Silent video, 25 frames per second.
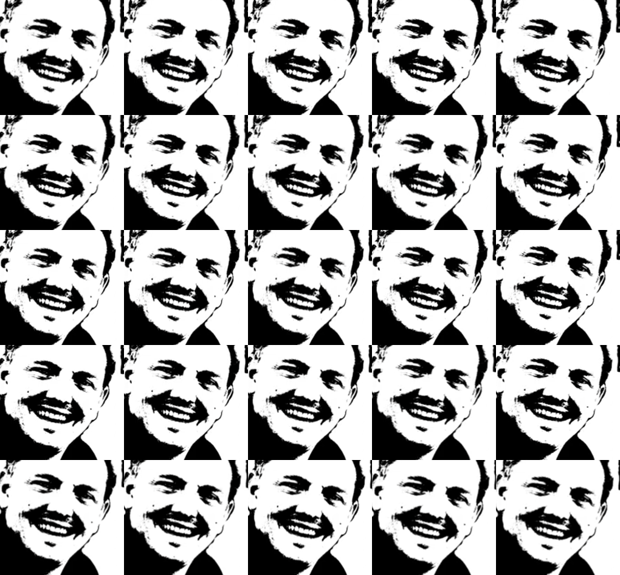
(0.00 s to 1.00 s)
They didn't seem
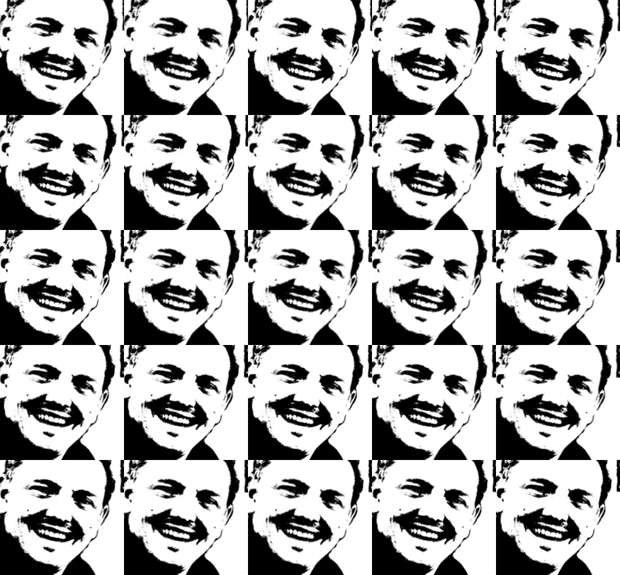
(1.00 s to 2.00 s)
to
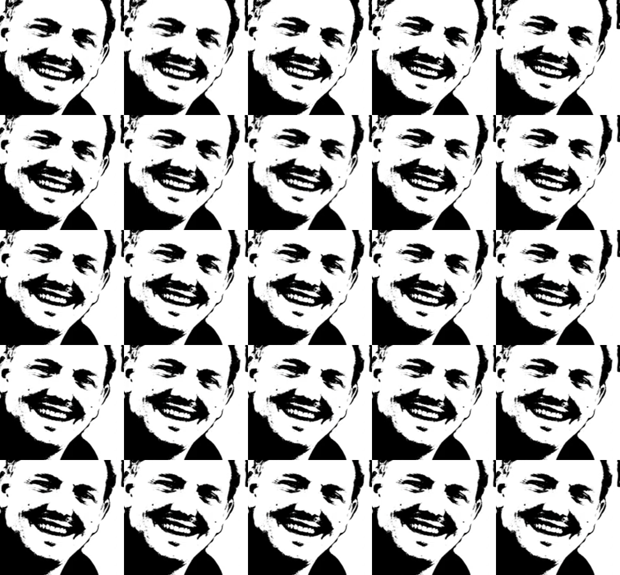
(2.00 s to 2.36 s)
move on from there.